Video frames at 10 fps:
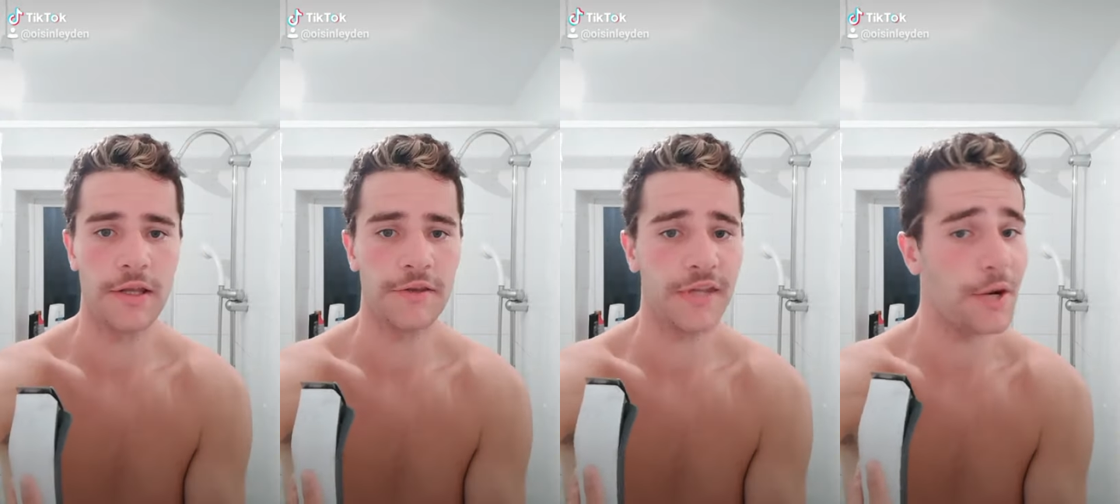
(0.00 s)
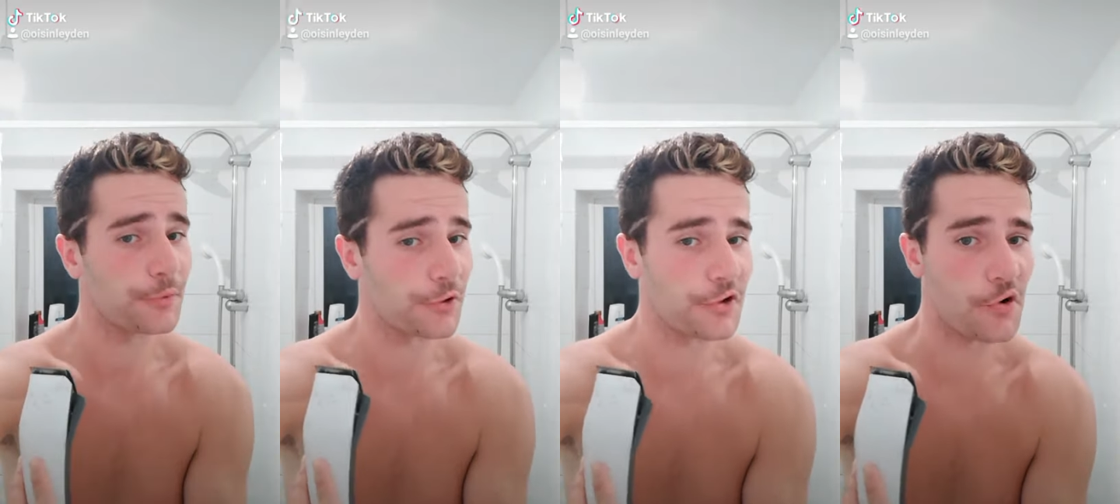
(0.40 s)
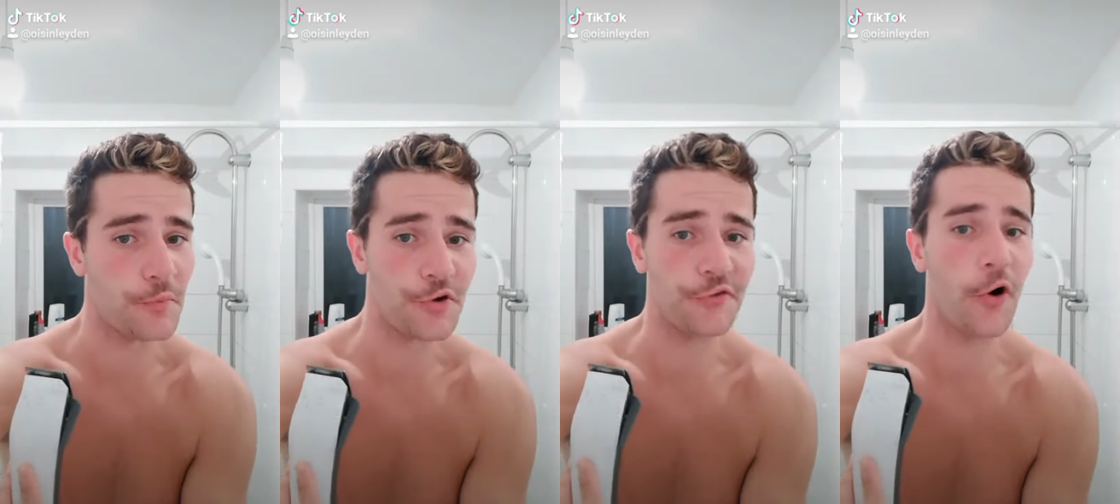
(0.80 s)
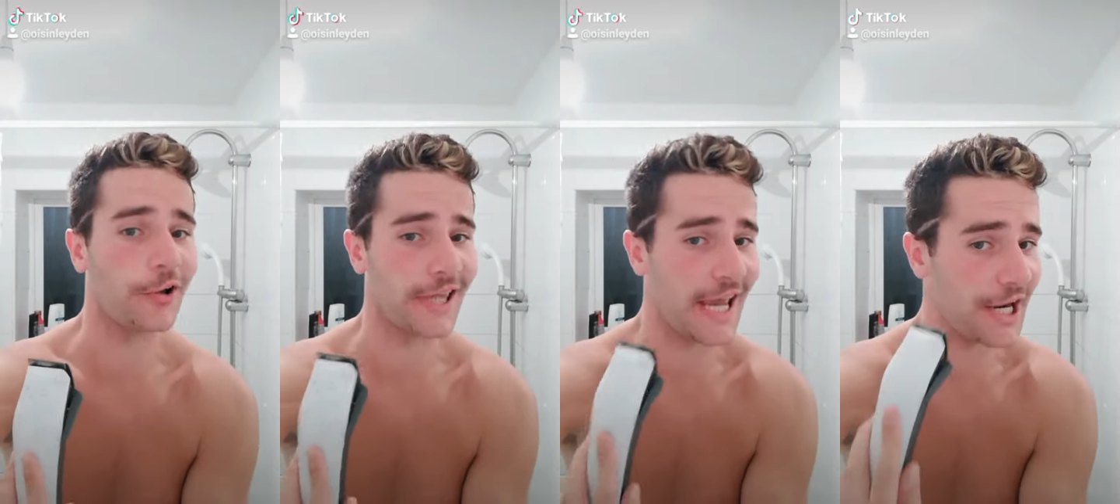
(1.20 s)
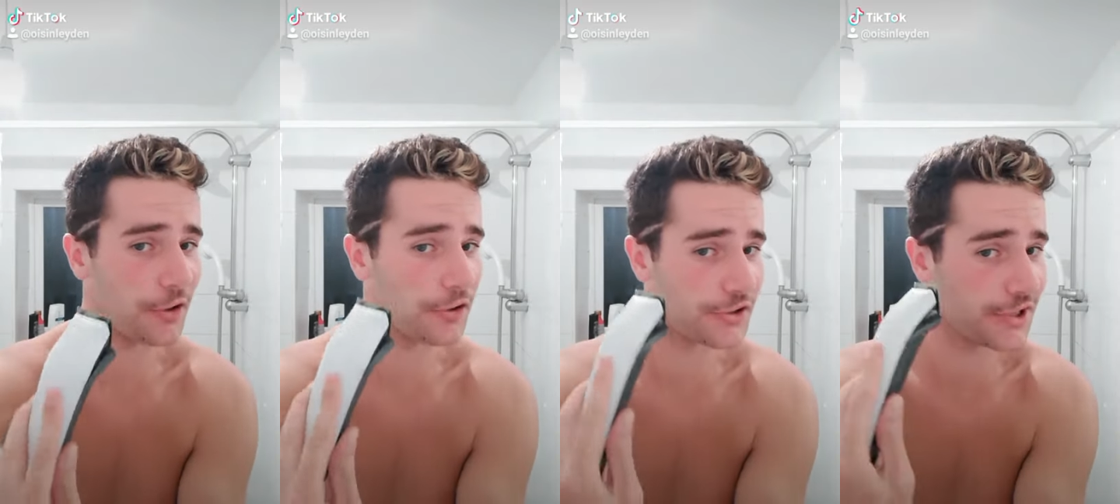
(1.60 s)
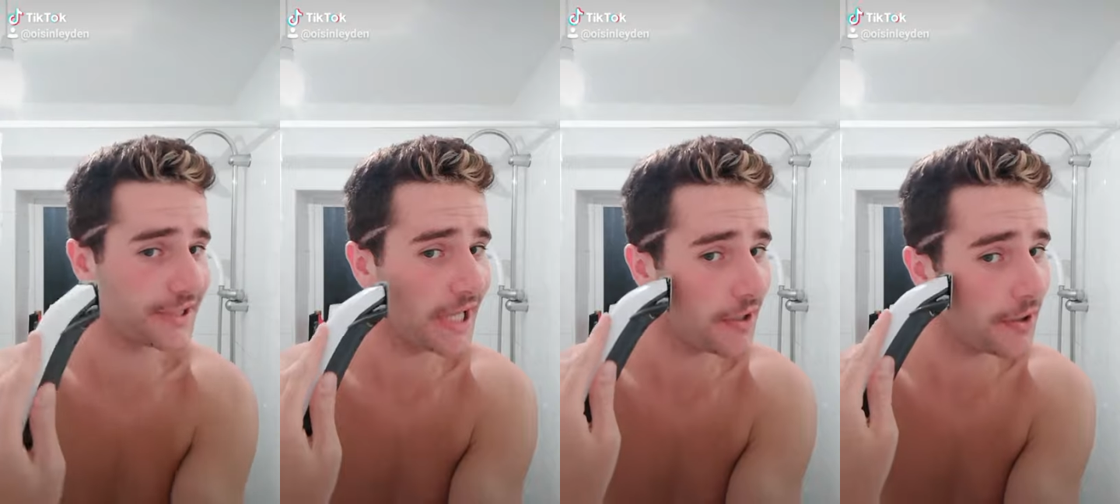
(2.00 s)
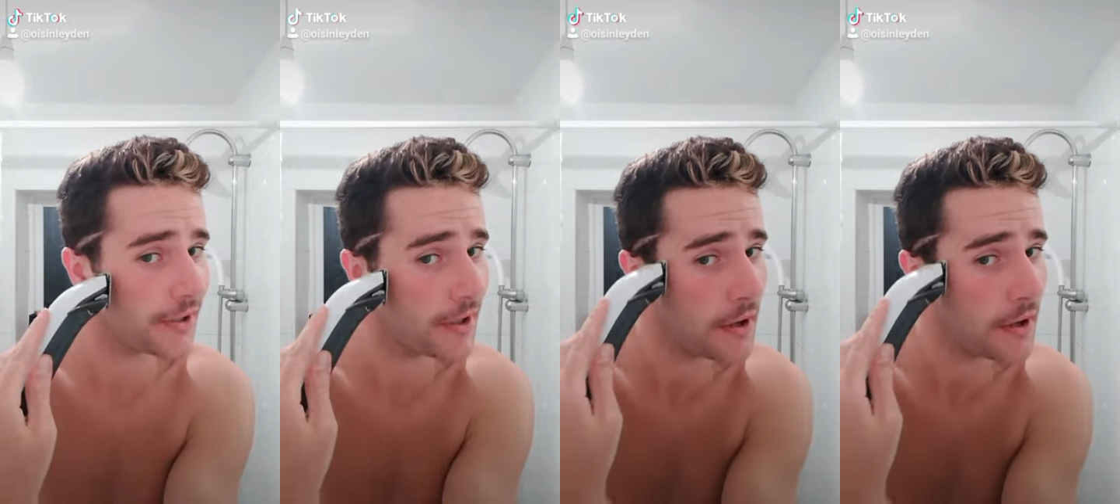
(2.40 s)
Then we're going to remove all the hair underneath that line.